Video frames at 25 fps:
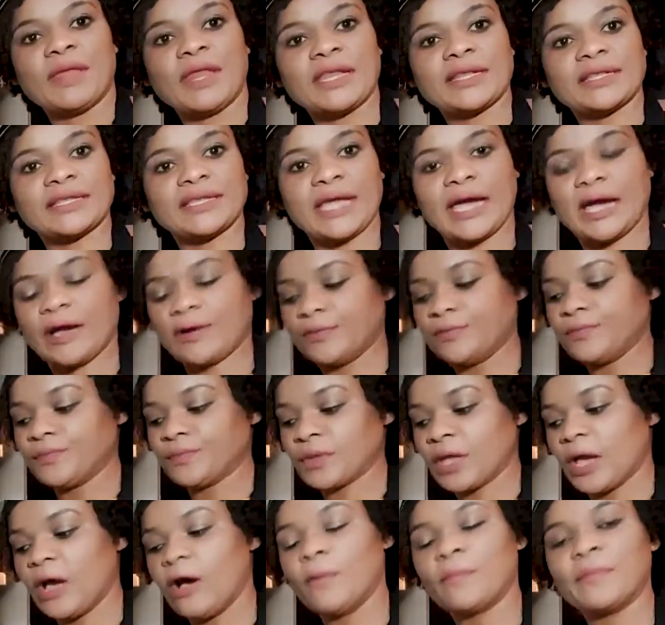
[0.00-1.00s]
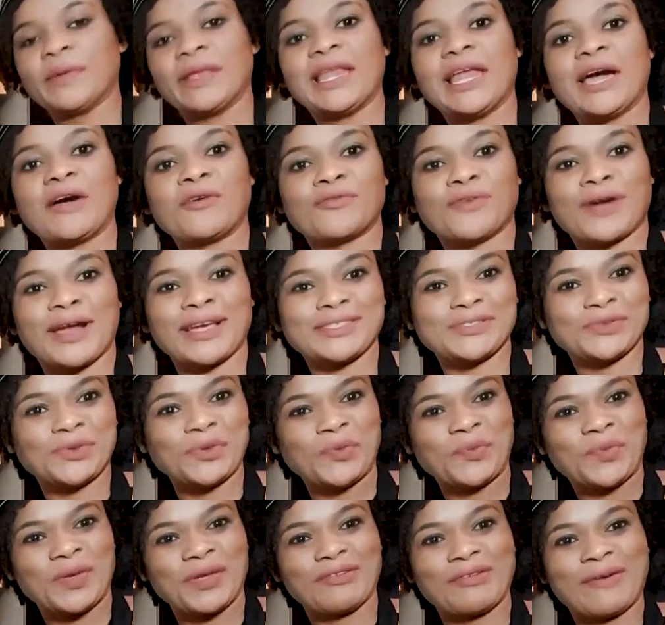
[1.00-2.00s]
minute now our pilau rice
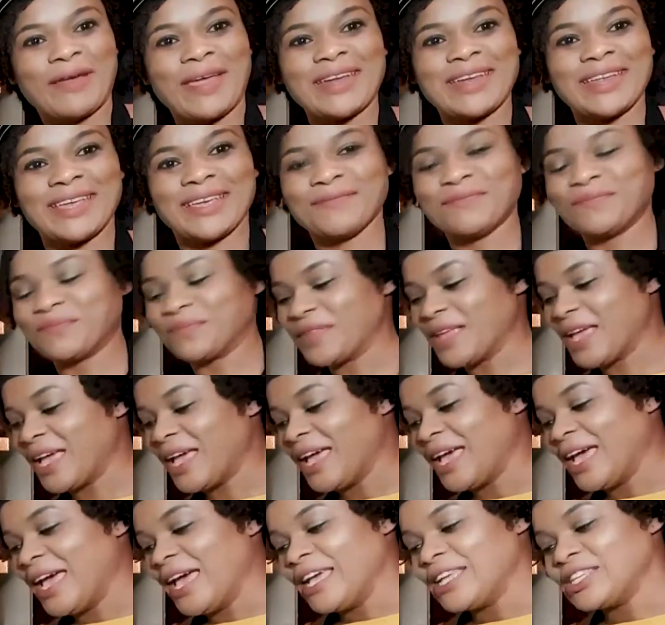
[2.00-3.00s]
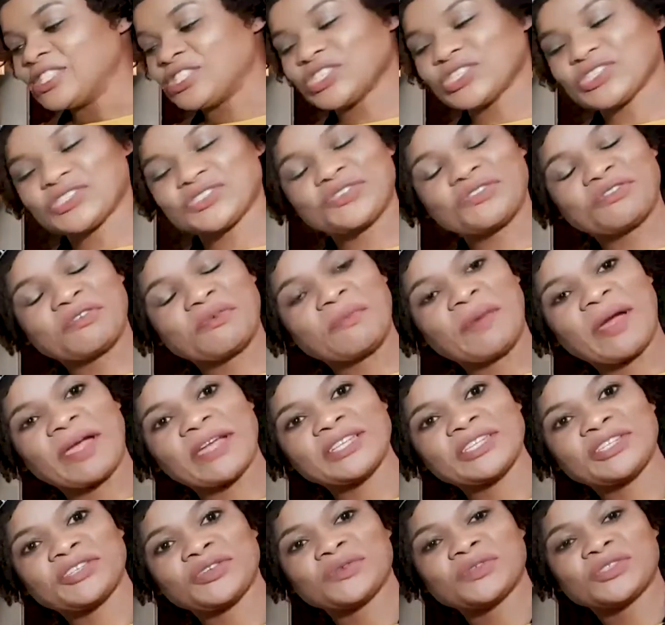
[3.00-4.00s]
will be ready. Just to
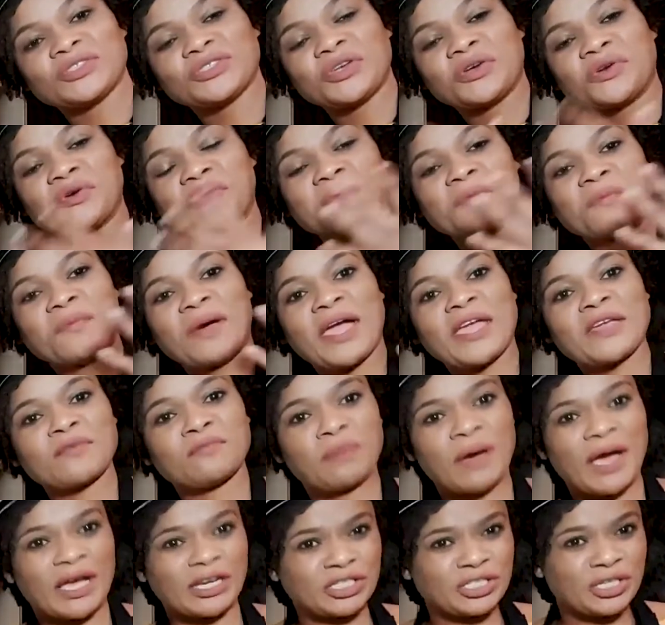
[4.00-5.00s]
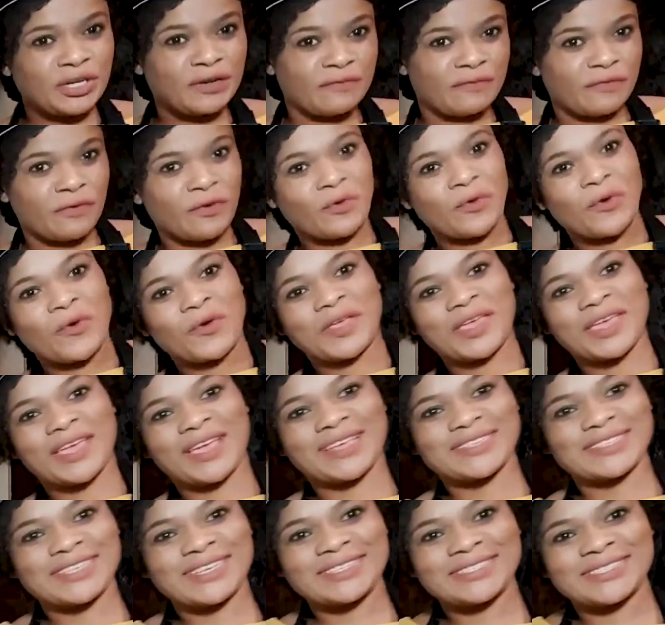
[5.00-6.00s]
remind you, so my passion for
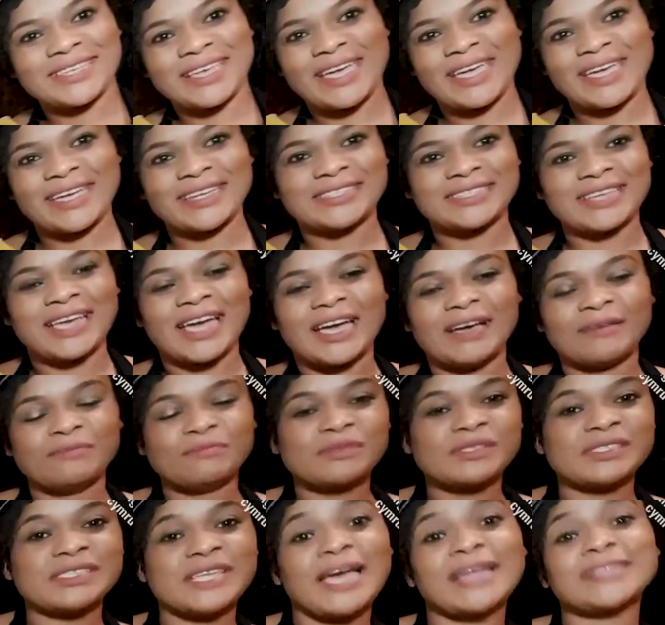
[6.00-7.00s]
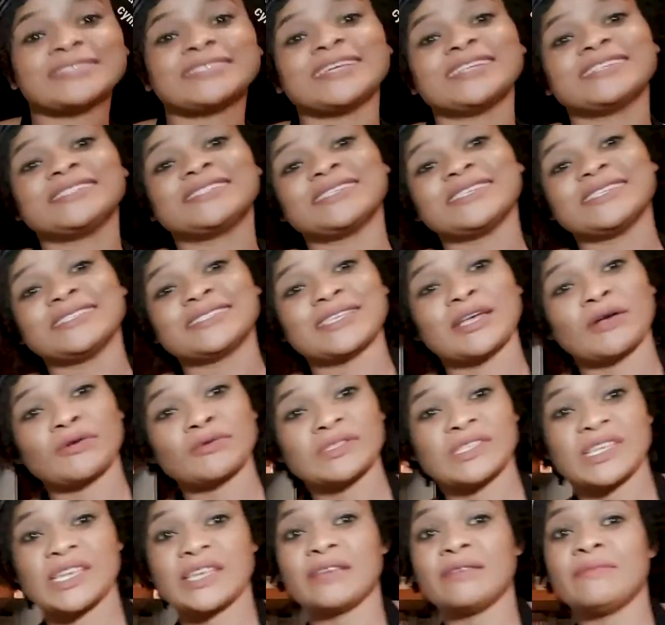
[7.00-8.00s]
cooking, as I said, started since I
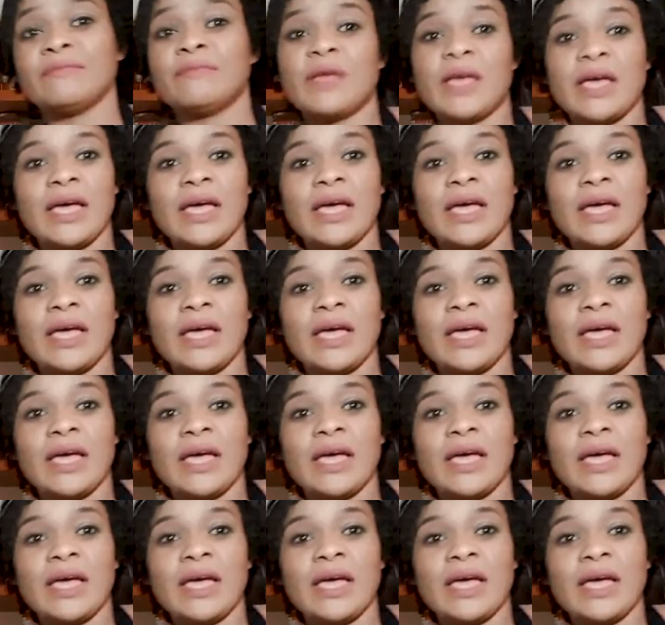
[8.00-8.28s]
was a